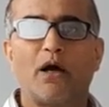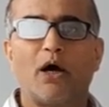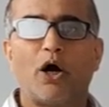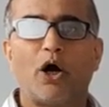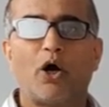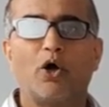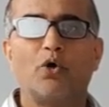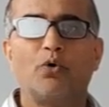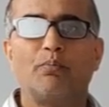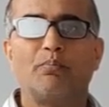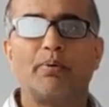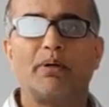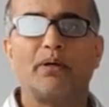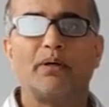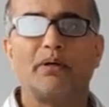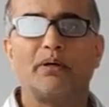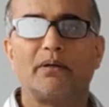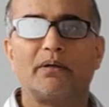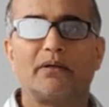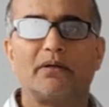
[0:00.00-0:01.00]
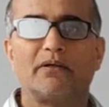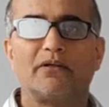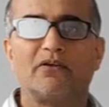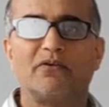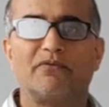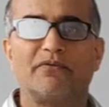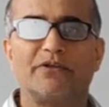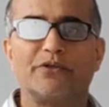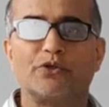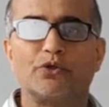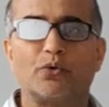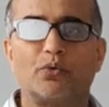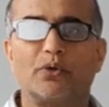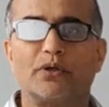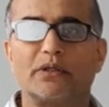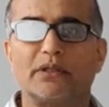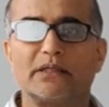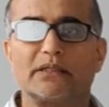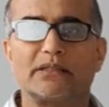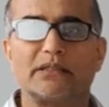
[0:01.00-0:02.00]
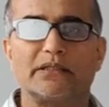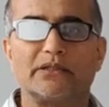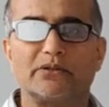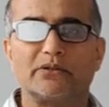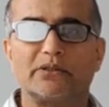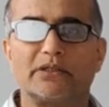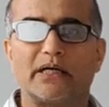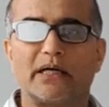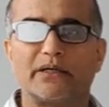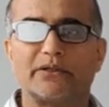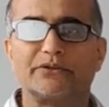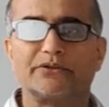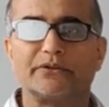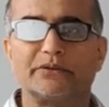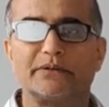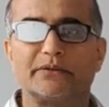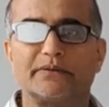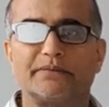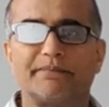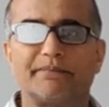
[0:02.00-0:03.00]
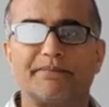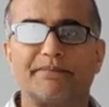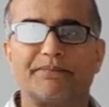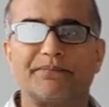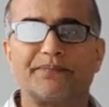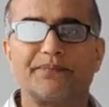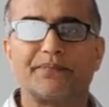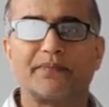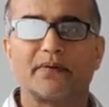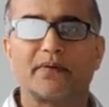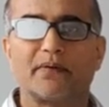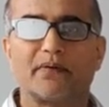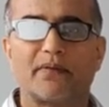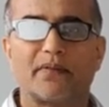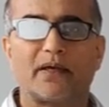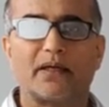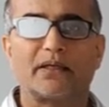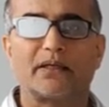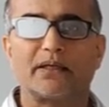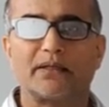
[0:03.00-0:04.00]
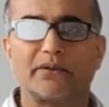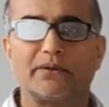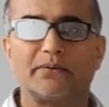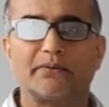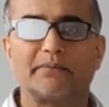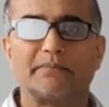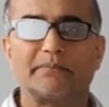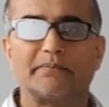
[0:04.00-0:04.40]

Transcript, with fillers: Hope you've enjoyed this introduction. Thank you.